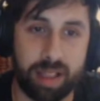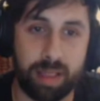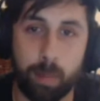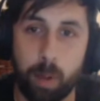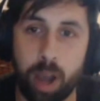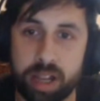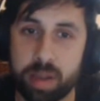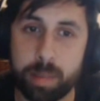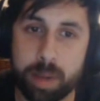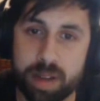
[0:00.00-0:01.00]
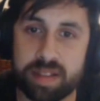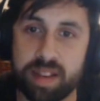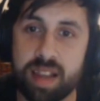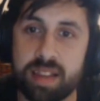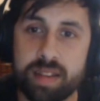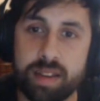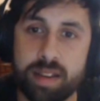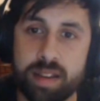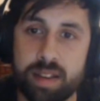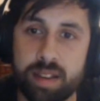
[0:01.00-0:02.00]
the wider community later.
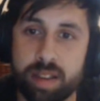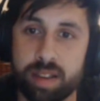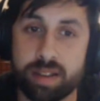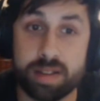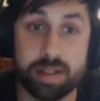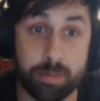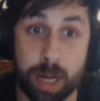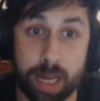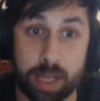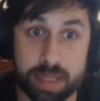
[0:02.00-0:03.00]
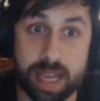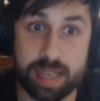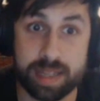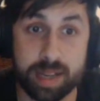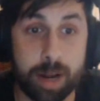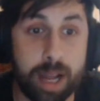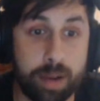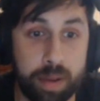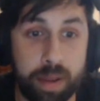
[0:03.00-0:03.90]
It's a really good testing ground.